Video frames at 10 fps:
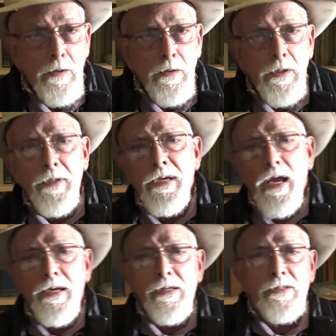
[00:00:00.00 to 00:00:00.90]
In the
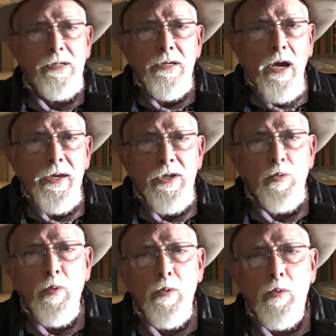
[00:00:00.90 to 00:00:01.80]
80s and 90s,
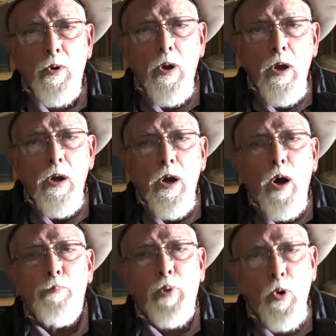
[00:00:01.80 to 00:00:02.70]
we were
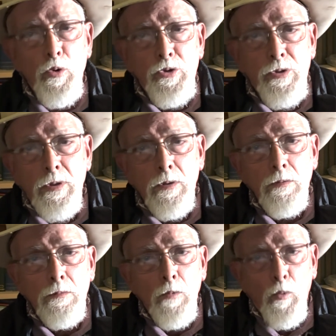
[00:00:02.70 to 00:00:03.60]
approached,
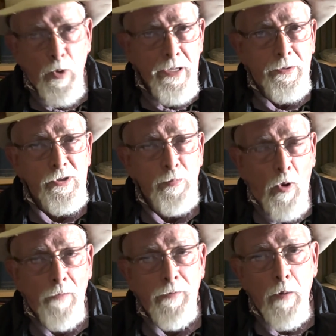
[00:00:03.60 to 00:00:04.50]
we at the
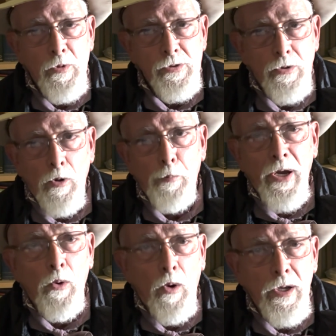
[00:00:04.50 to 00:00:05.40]
Small Farmers Journal, by
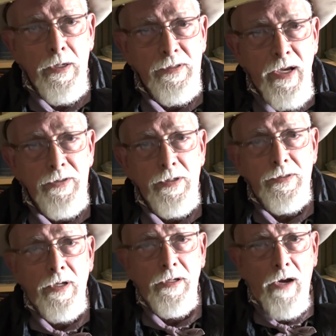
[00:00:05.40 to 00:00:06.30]
organizations
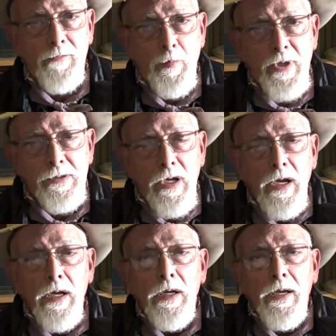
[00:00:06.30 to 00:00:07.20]
and governments,
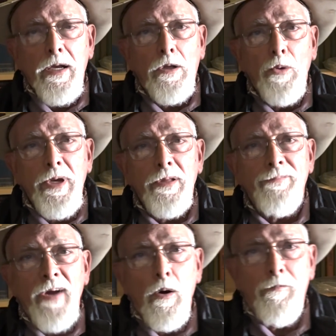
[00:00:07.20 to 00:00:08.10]
including the
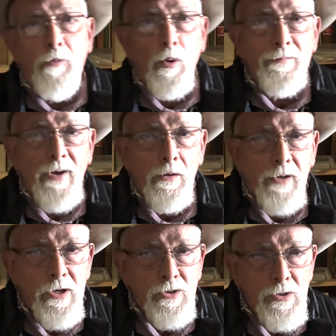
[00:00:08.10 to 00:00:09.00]
Ford
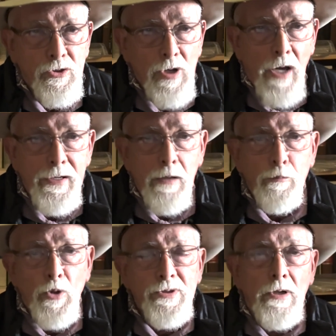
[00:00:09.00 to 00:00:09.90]
Foundation, China, and
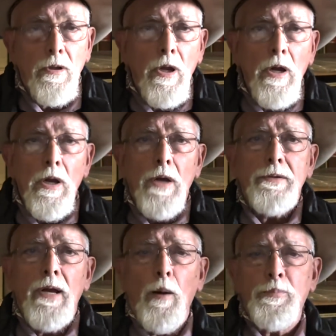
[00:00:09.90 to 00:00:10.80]
Brazil,
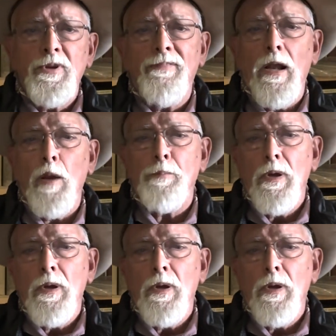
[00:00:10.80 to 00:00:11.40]
to help develop